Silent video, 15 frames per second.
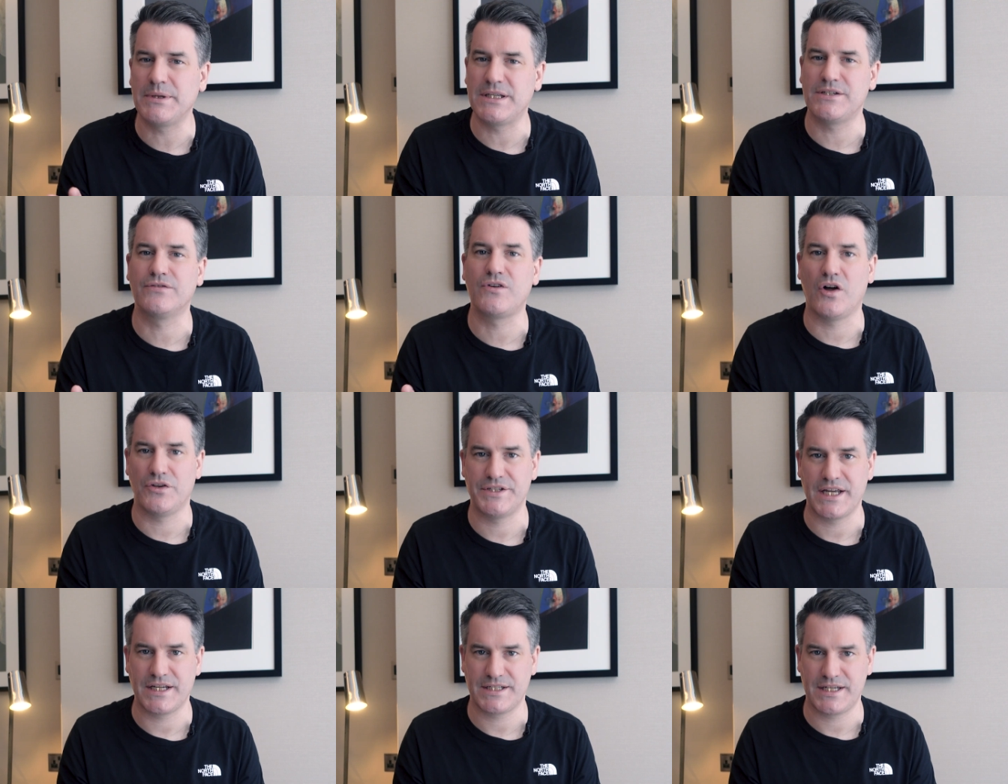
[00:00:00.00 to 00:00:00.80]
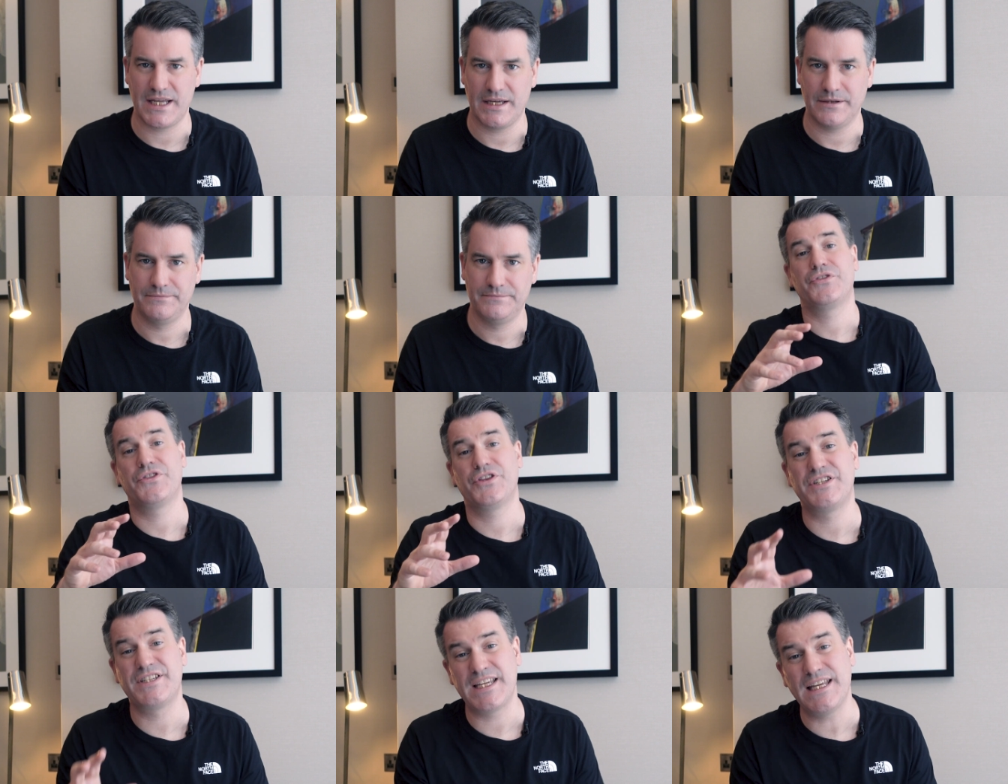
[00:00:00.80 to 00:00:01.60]
bit of context here.
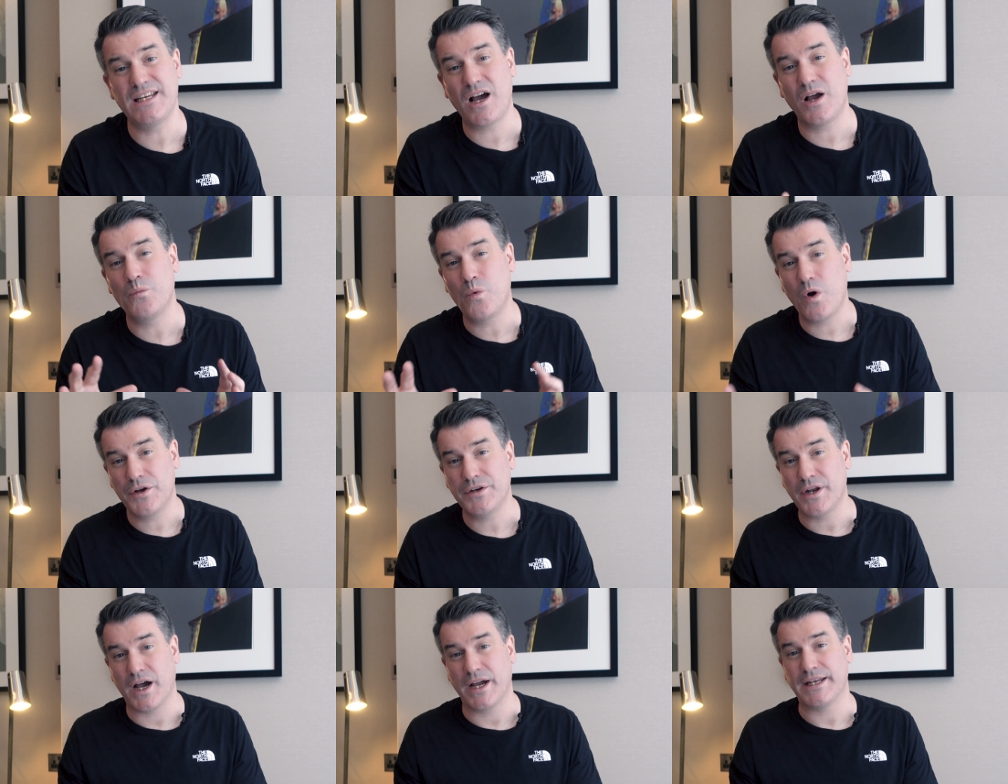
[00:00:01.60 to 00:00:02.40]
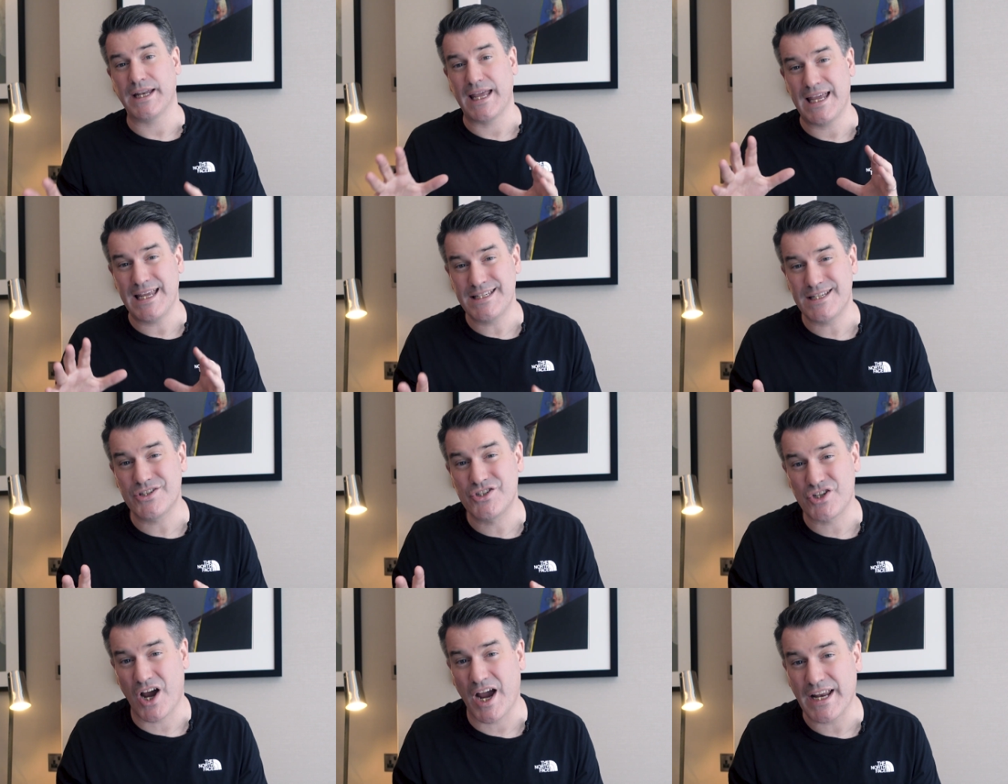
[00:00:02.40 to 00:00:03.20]
The C919 is a
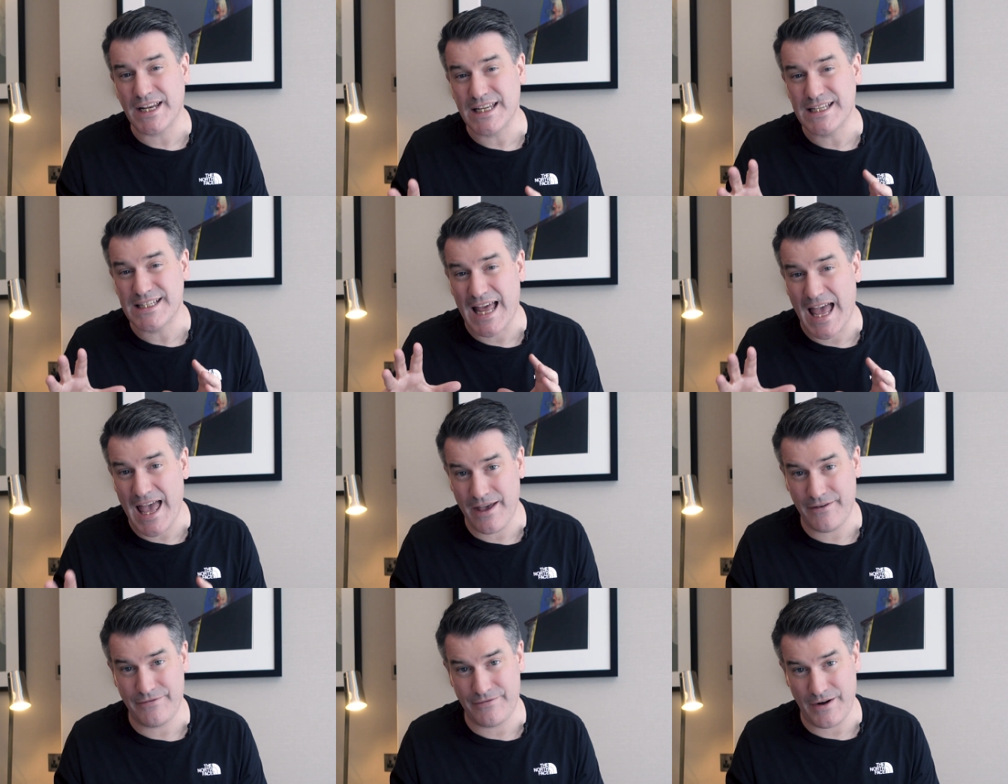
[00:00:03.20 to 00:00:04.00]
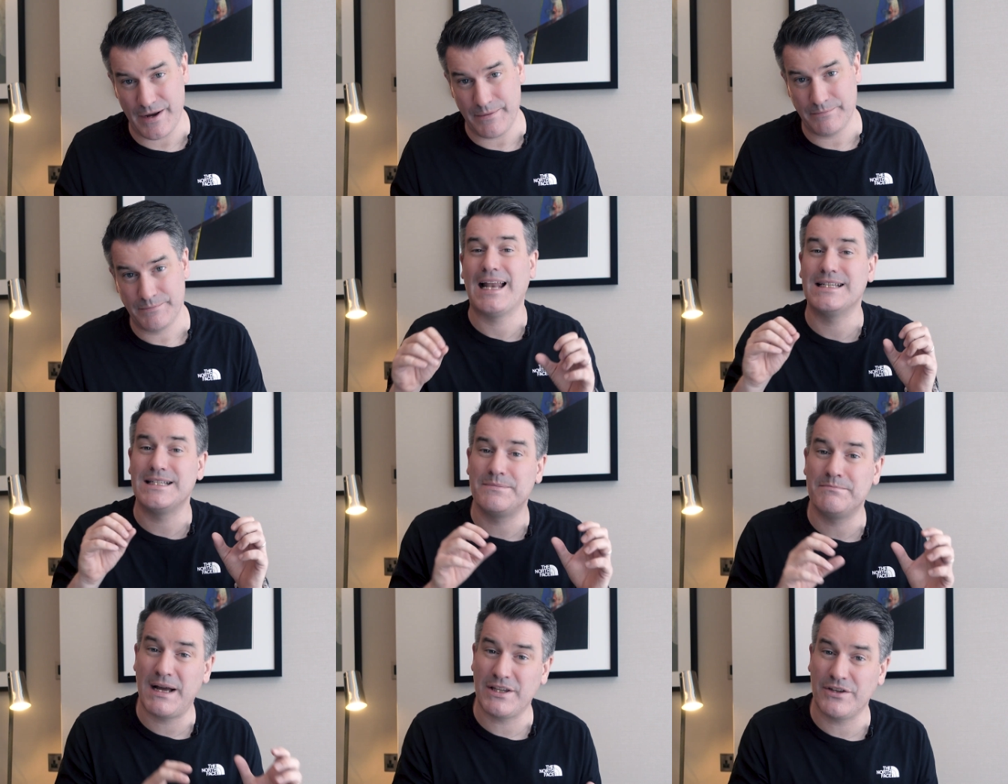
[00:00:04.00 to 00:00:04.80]
Chinese airframe and
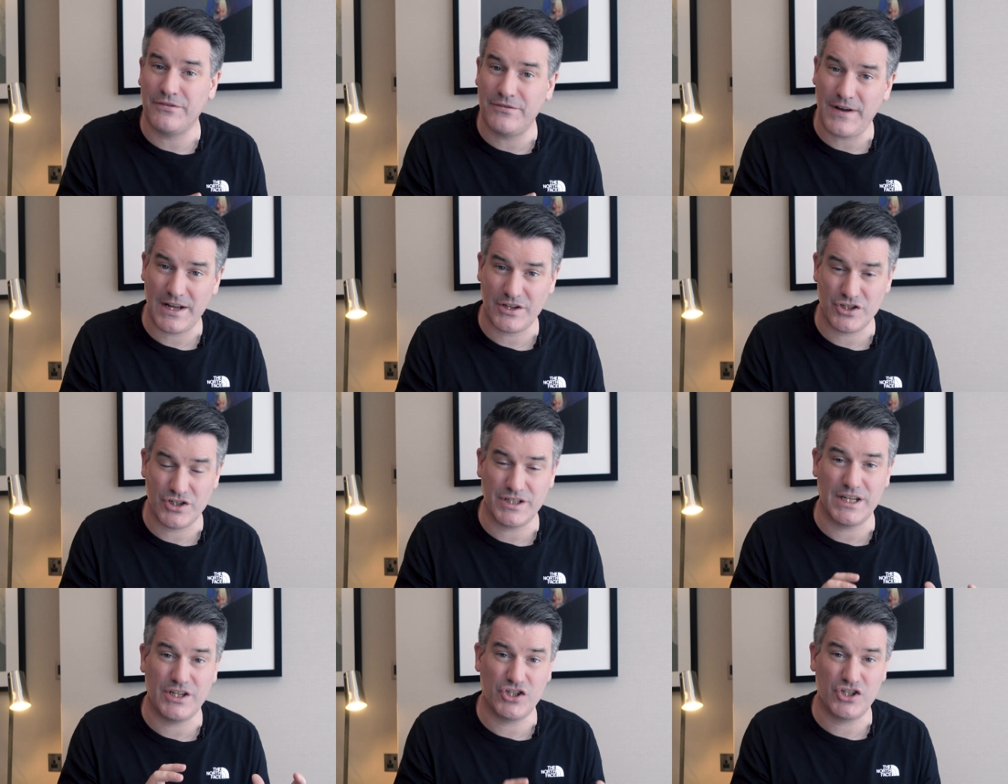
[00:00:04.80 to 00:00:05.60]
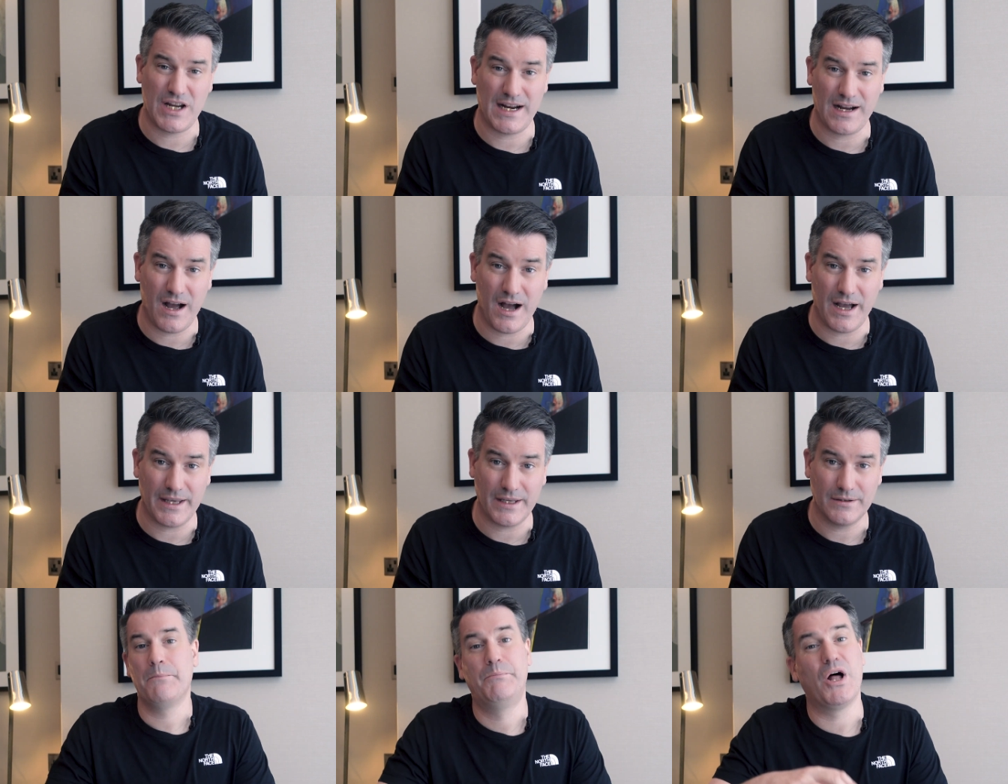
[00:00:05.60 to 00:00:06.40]
is manufactured in Shanghai,